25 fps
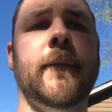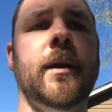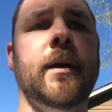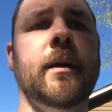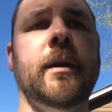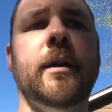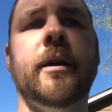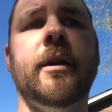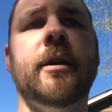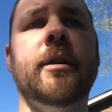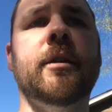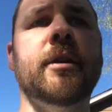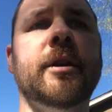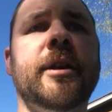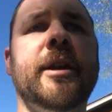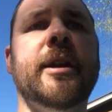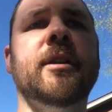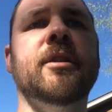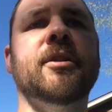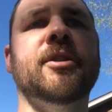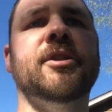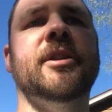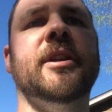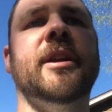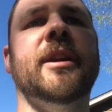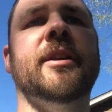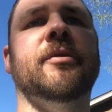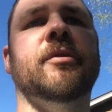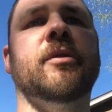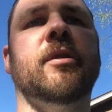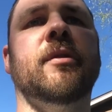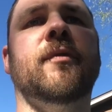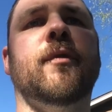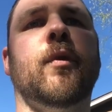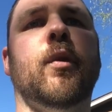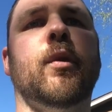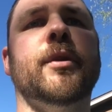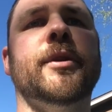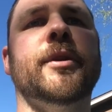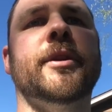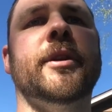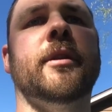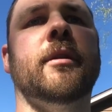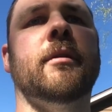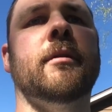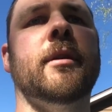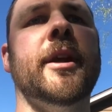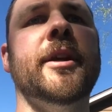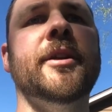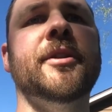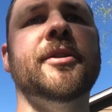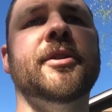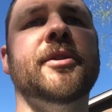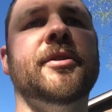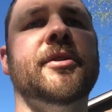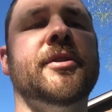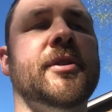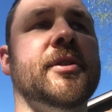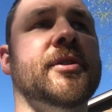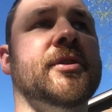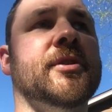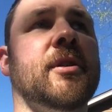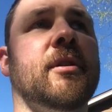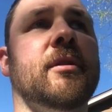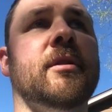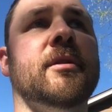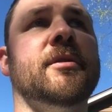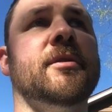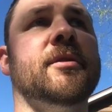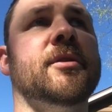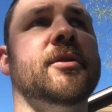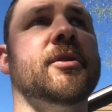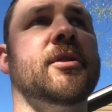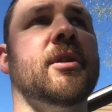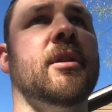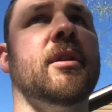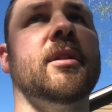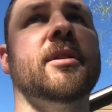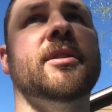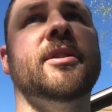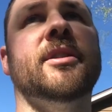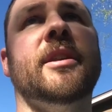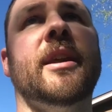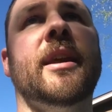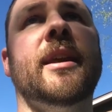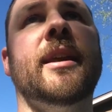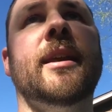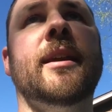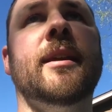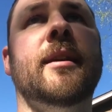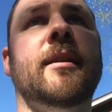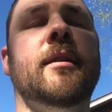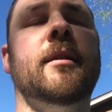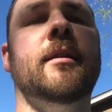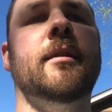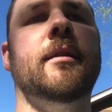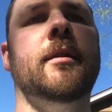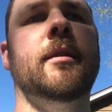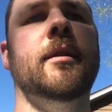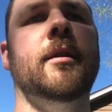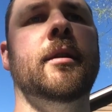100 years to get through 4 generations to start seeing